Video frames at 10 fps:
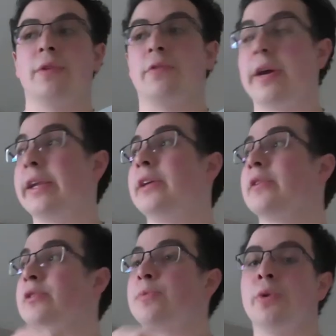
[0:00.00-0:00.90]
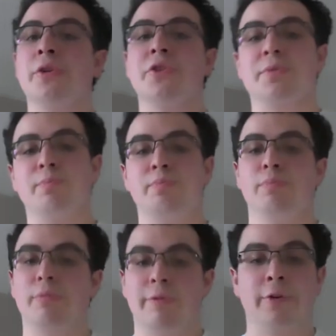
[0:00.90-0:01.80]
for any other sport, just
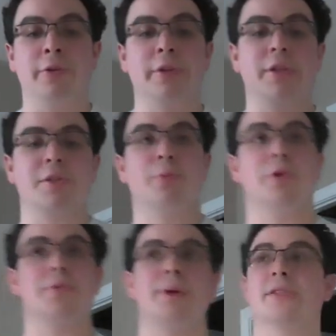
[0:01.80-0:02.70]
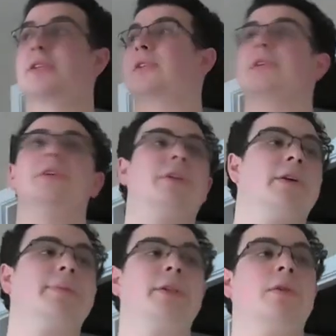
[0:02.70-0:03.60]
fill in the sports, basically. You know
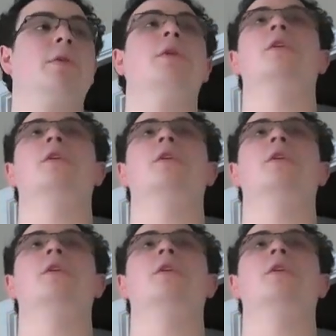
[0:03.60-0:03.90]
what I mean?